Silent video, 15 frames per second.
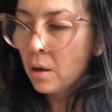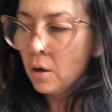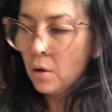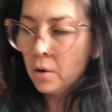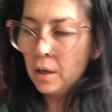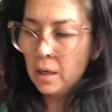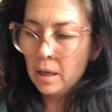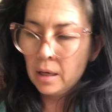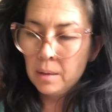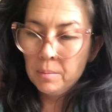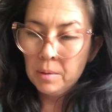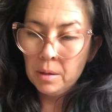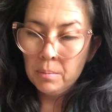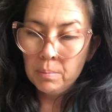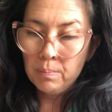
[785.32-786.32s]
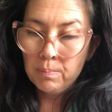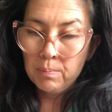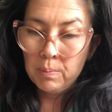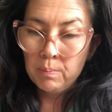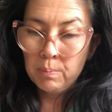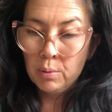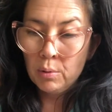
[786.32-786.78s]
Okay, I'm going to
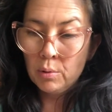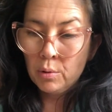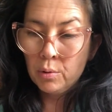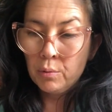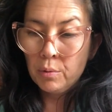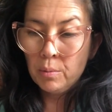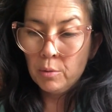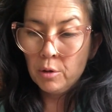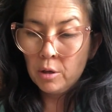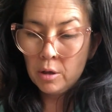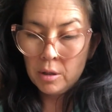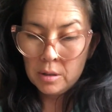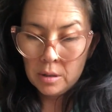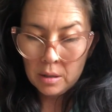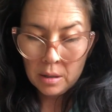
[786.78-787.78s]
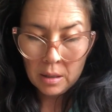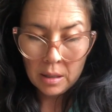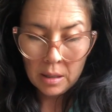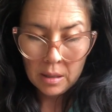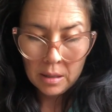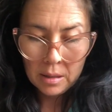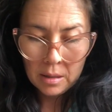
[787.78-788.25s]
pull 3 more cards of
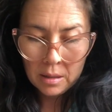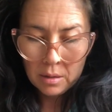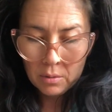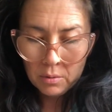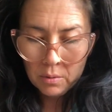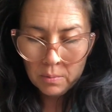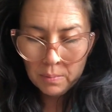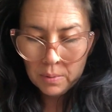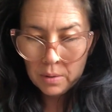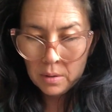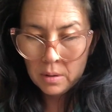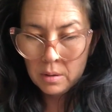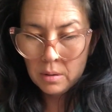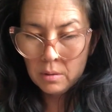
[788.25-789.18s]
guidance. Oops.